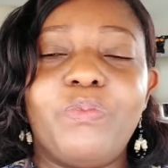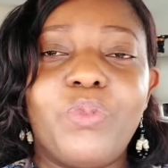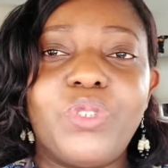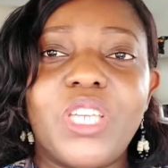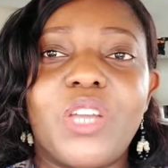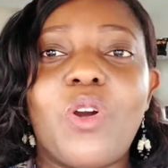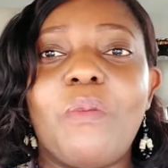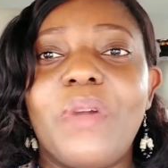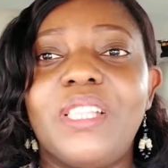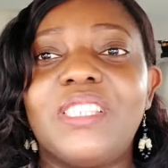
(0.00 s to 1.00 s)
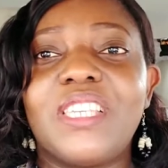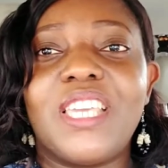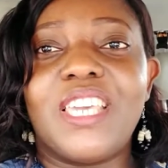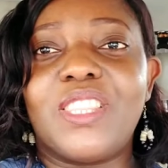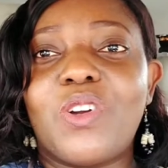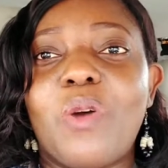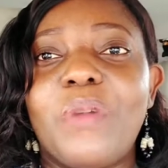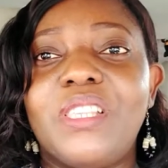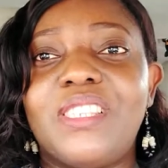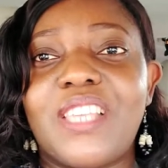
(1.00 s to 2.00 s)
put a comment in the
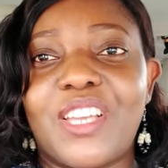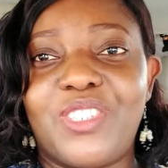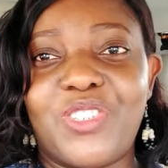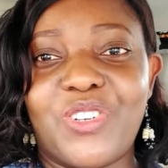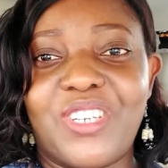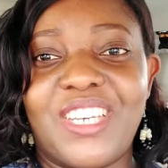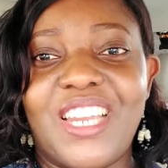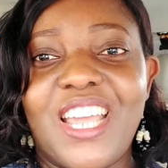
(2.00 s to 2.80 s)
comment section.